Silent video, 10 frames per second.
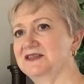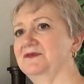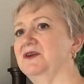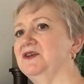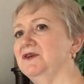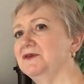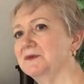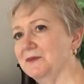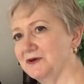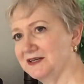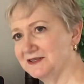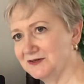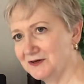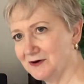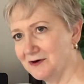for you to put
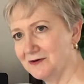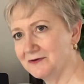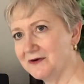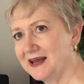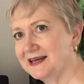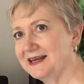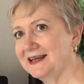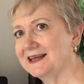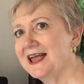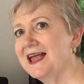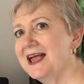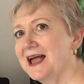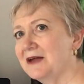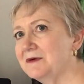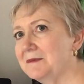into your own writing.
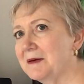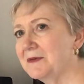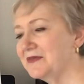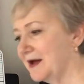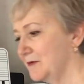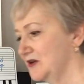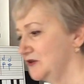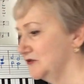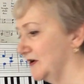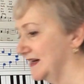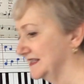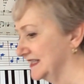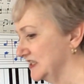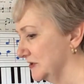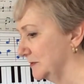And remember that when you
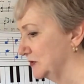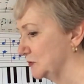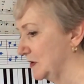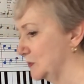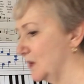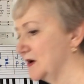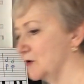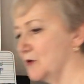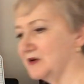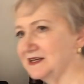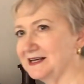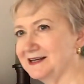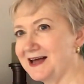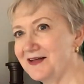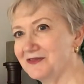transition between 1 chord
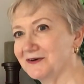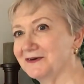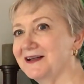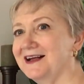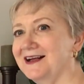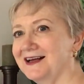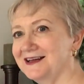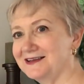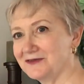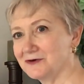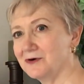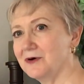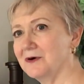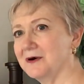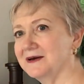and another
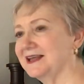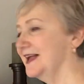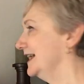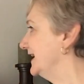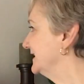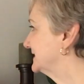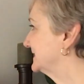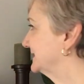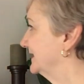chord, it's